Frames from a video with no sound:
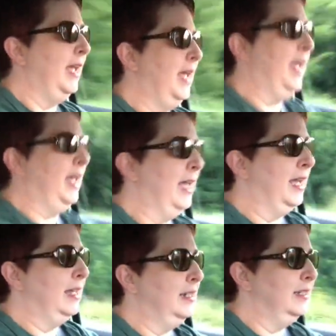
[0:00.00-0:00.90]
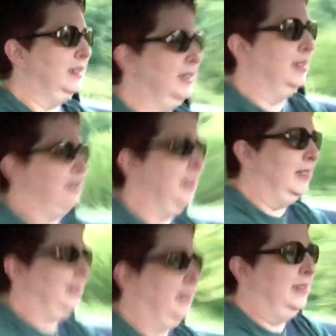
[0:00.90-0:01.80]
And
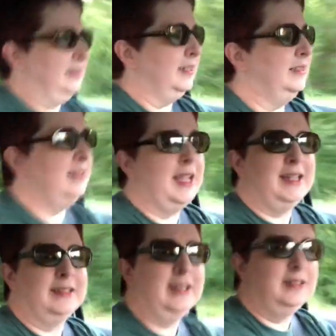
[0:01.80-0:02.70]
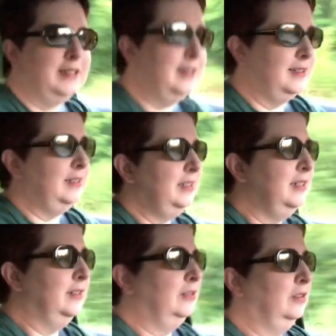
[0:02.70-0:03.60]
6 days at
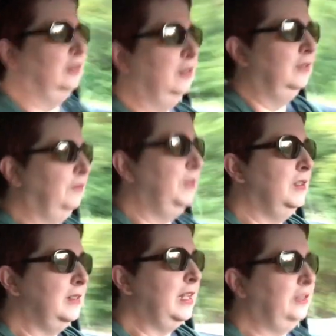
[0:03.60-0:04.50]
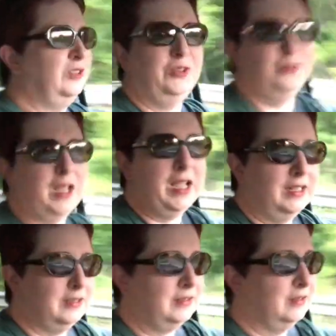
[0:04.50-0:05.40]
Disney feels like two
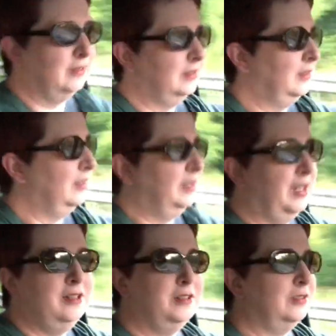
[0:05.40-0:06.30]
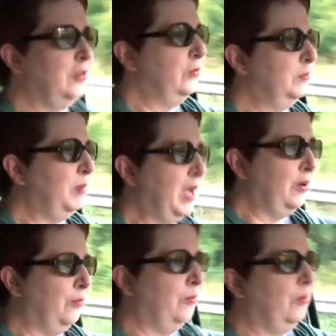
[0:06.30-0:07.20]
nights. It just goes
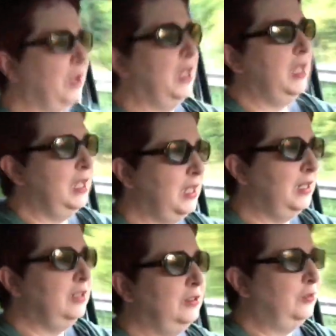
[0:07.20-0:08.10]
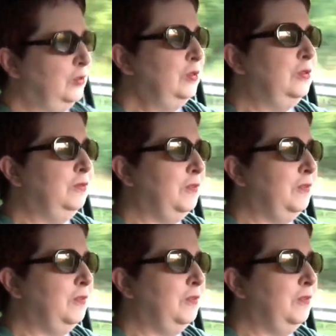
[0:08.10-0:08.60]
by way too